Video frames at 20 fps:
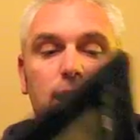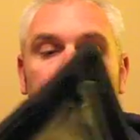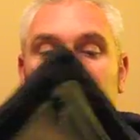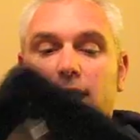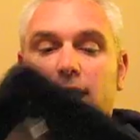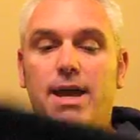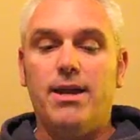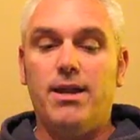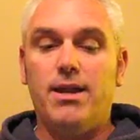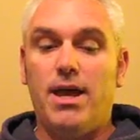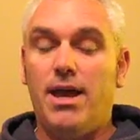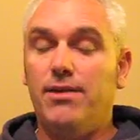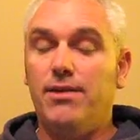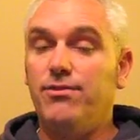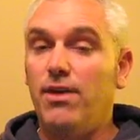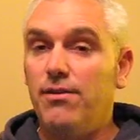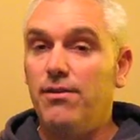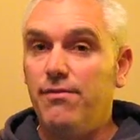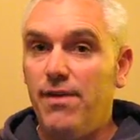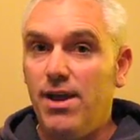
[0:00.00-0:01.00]
and as
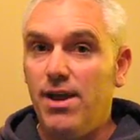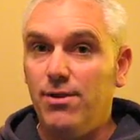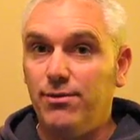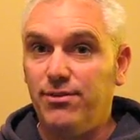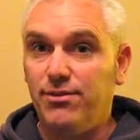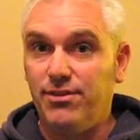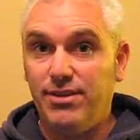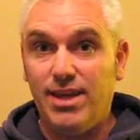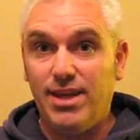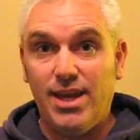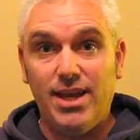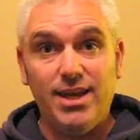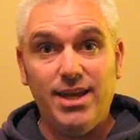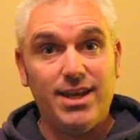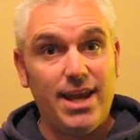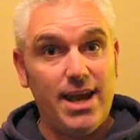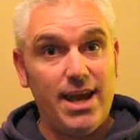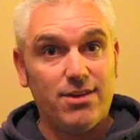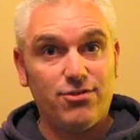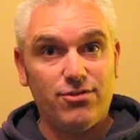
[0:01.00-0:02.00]
I found today, it
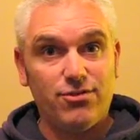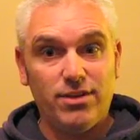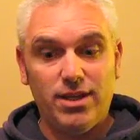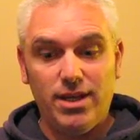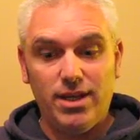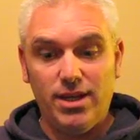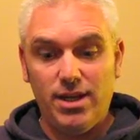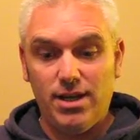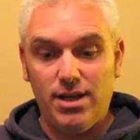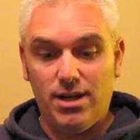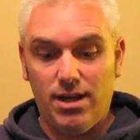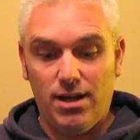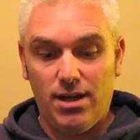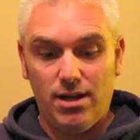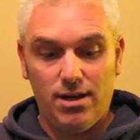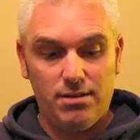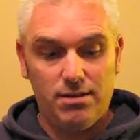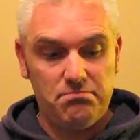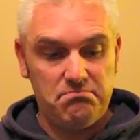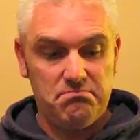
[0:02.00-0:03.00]
actually
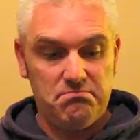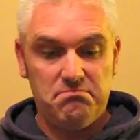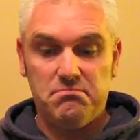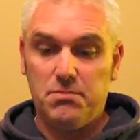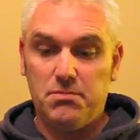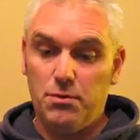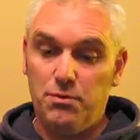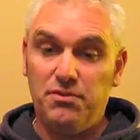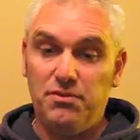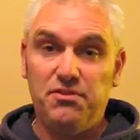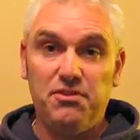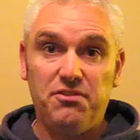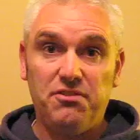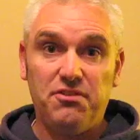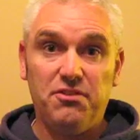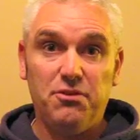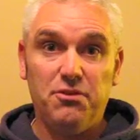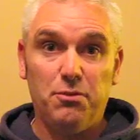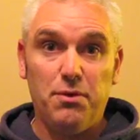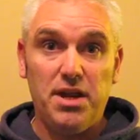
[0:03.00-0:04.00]

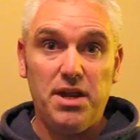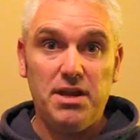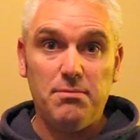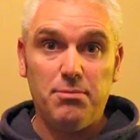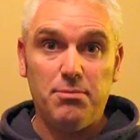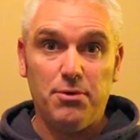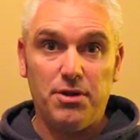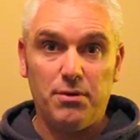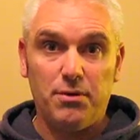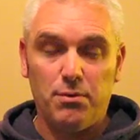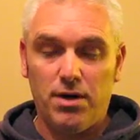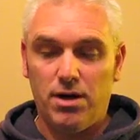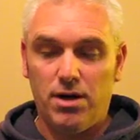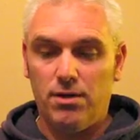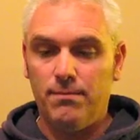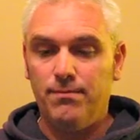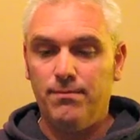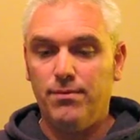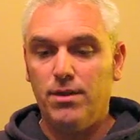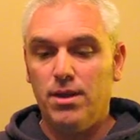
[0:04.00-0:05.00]
resisted the rain pretty
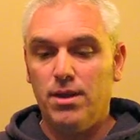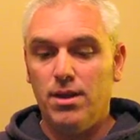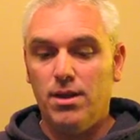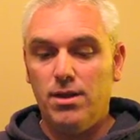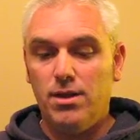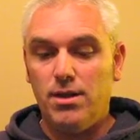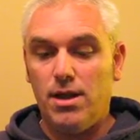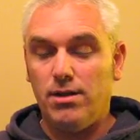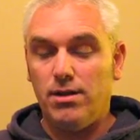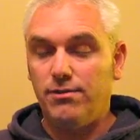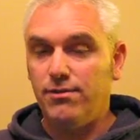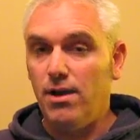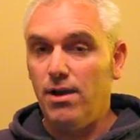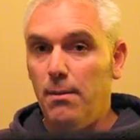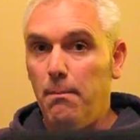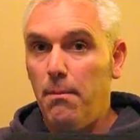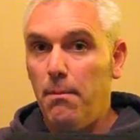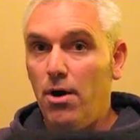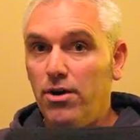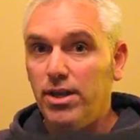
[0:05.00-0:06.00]
well. Now, it's
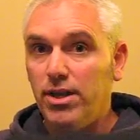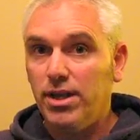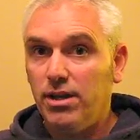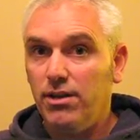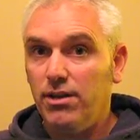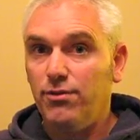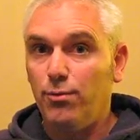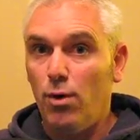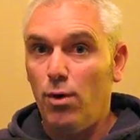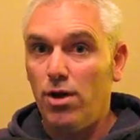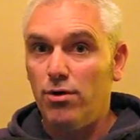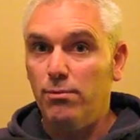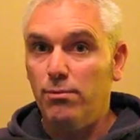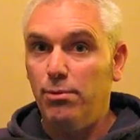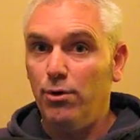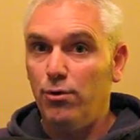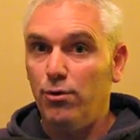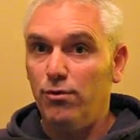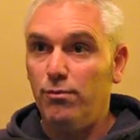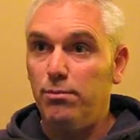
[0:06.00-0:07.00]
not marketed as
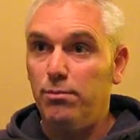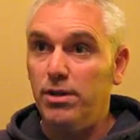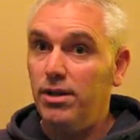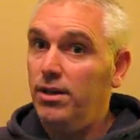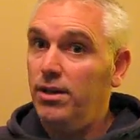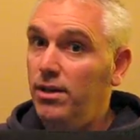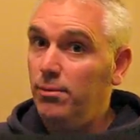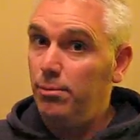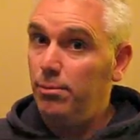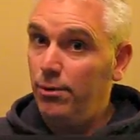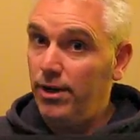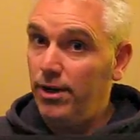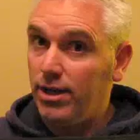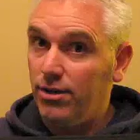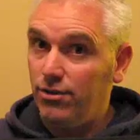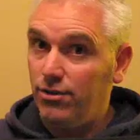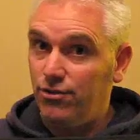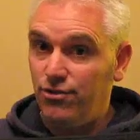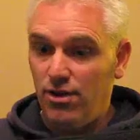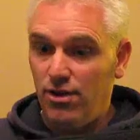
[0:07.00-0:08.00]
waterproof, but it did a pretty
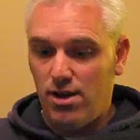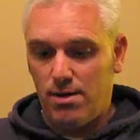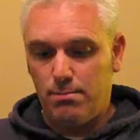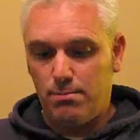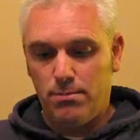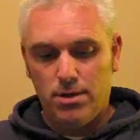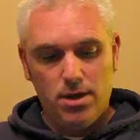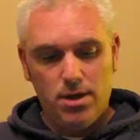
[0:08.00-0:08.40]
good job.